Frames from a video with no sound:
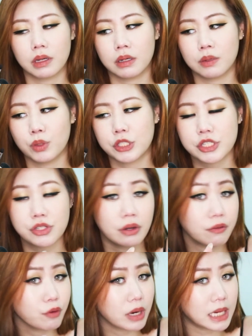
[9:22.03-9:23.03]
which is
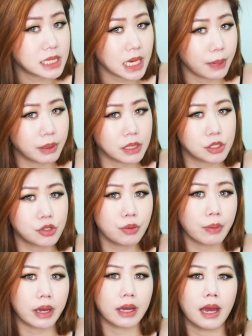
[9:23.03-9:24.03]
not really time
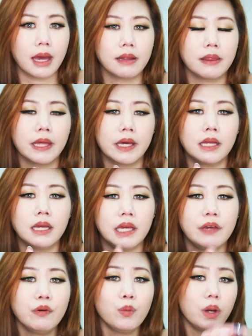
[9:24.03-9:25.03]
consuming. And then
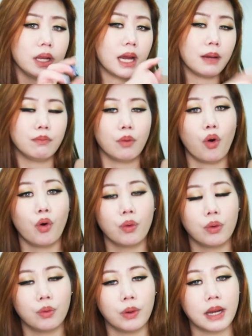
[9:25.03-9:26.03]
even when
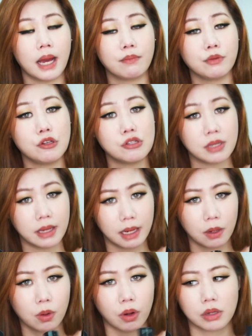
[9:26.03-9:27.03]
I'm using
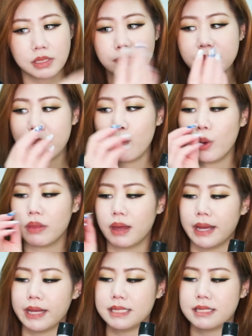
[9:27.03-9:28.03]
alcohol, sometimes when
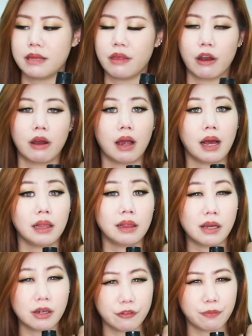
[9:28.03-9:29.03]
I can see there are a
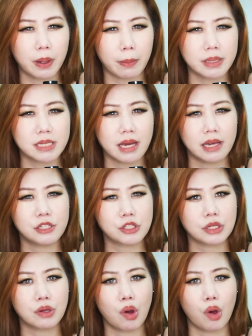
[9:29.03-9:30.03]
lot of
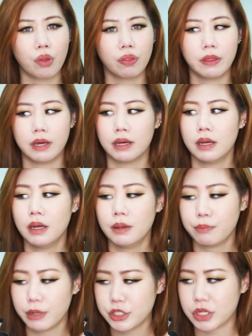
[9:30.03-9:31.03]
pigmentation on the
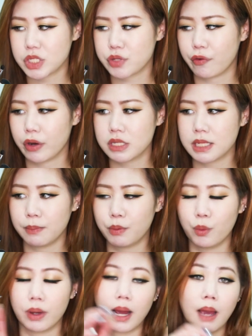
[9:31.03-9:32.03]
brushes, for
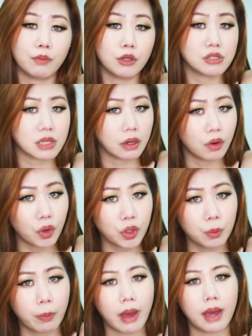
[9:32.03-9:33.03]
example when I'm using
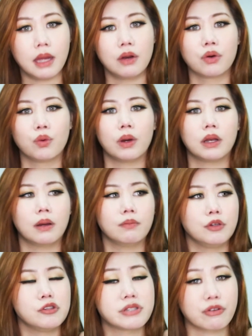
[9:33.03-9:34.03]
oil paint or when I'm
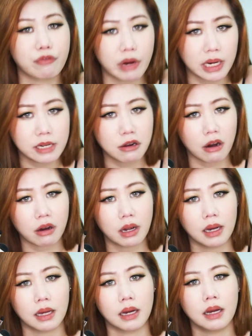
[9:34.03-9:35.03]
using really dark
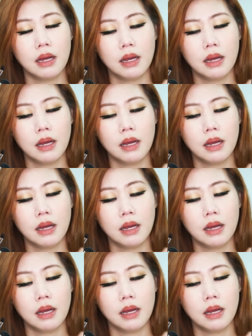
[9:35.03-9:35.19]
color,